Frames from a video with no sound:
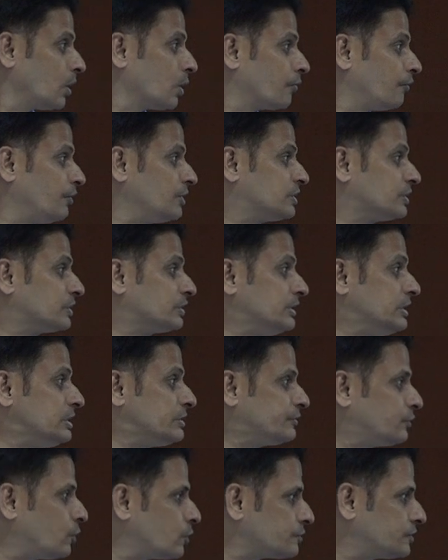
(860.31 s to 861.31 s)
which
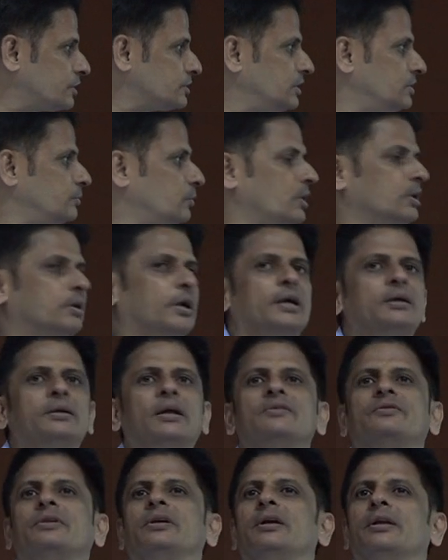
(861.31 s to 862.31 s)
reinforces the moral
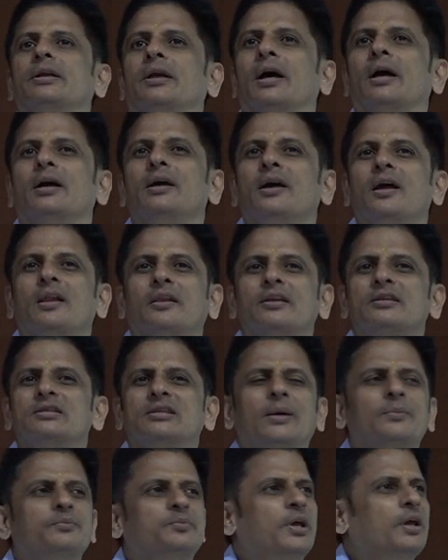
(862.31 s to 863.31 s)
guidelines in India. There is
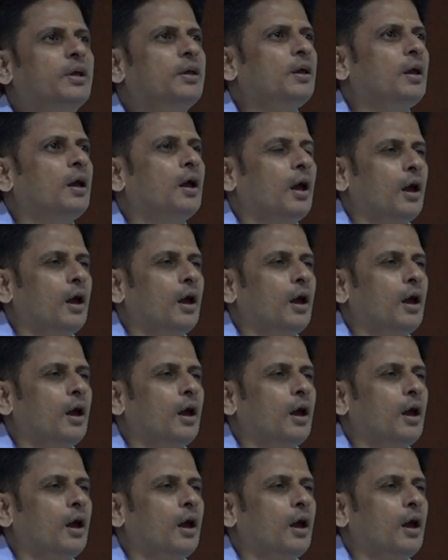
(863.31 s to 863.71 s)
something